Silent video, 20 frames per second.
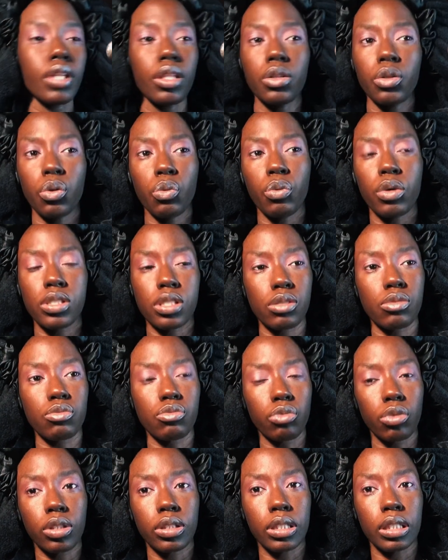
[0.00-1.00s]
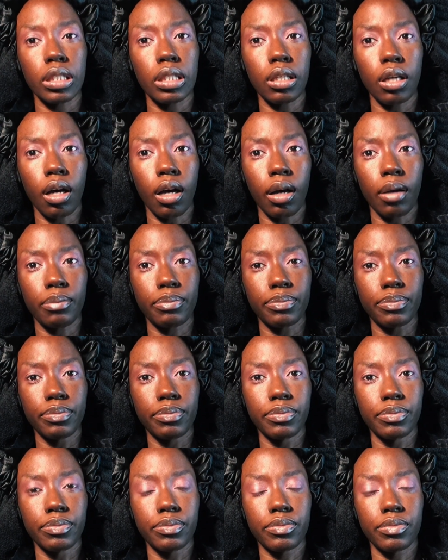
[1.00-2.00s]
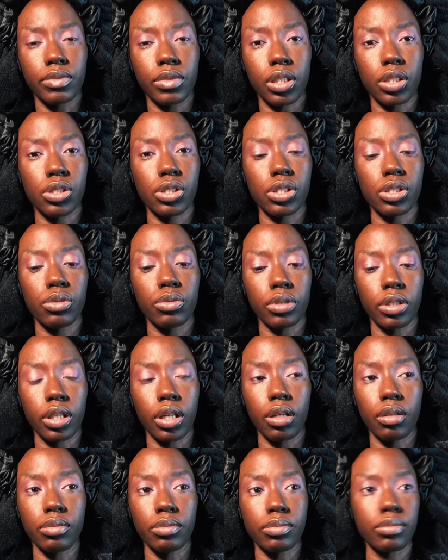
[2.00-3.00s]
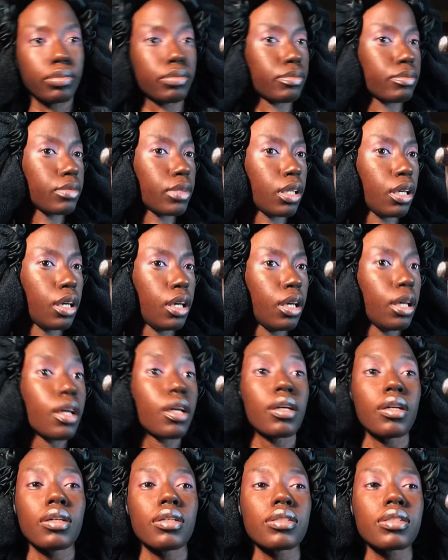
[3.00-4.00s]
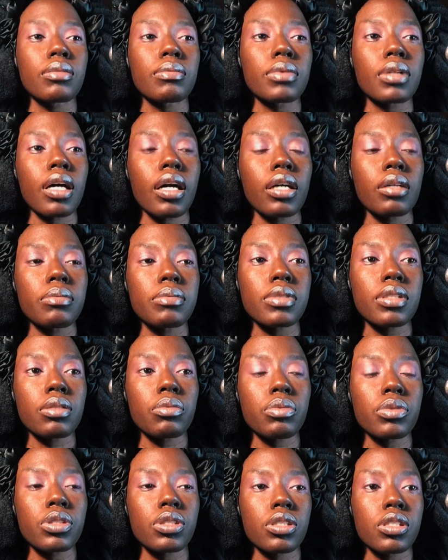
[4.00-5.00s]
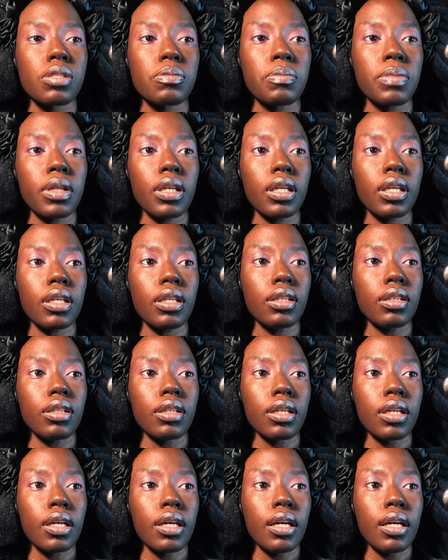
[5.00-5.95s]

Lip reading: there wasn't really a studio. Sometimes it would just be